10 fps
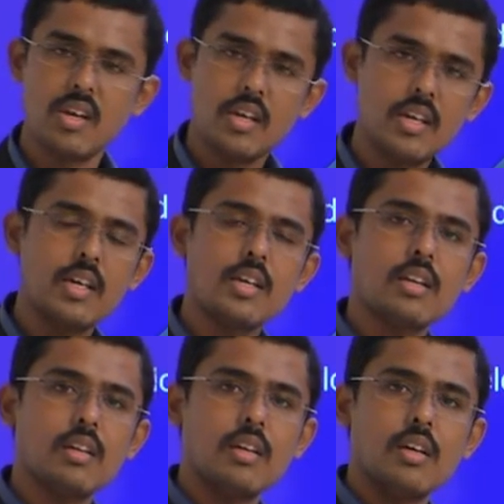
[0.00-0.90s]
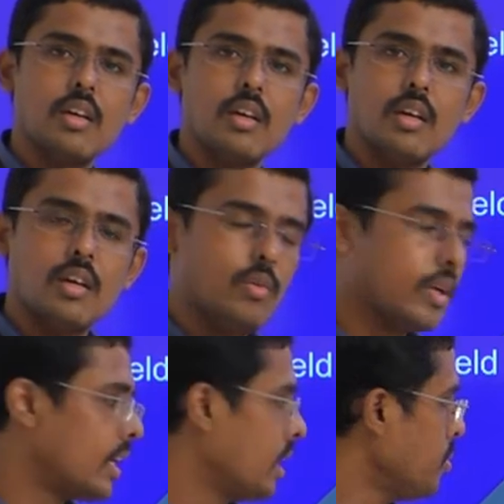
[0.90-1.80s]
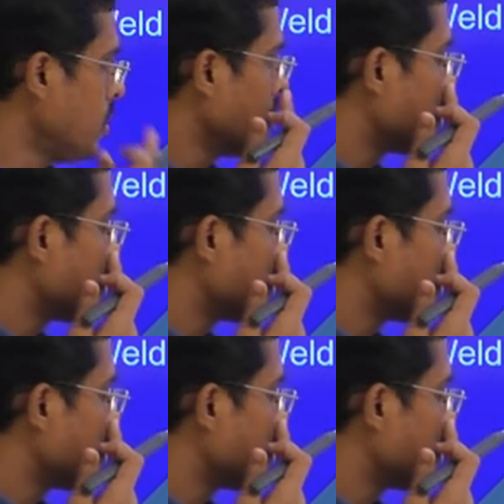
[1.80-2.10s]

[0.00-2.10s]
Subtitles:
Here, we can able to